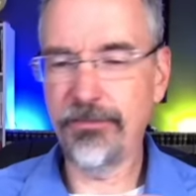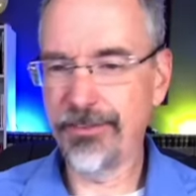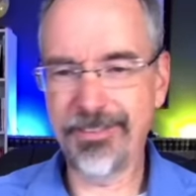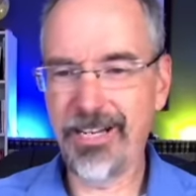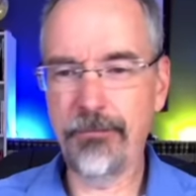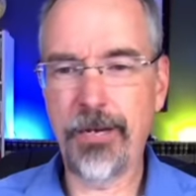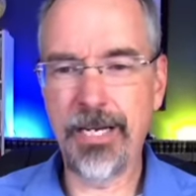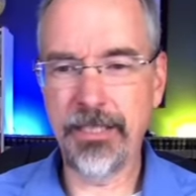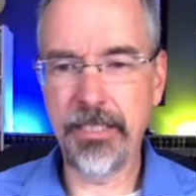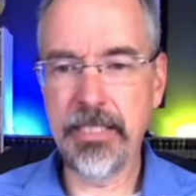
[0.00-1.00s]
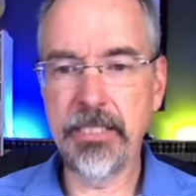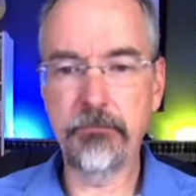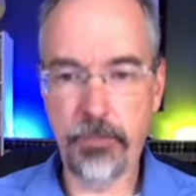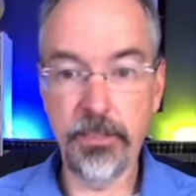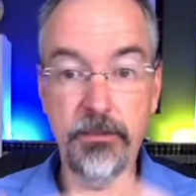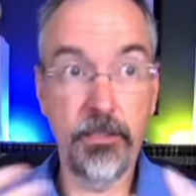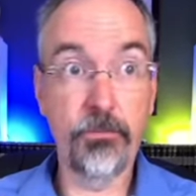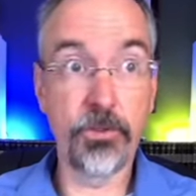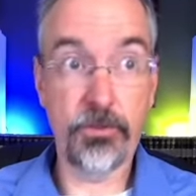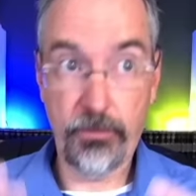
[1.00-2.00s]
It's not my lane, but it
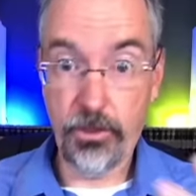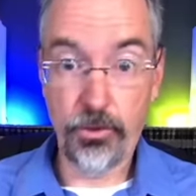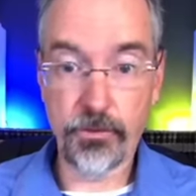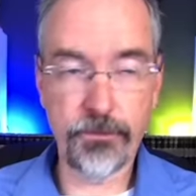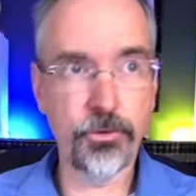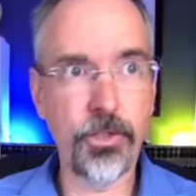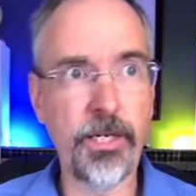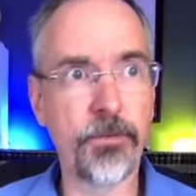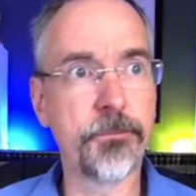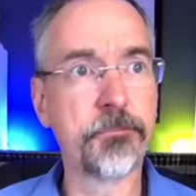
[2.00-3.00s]
was a useful channel.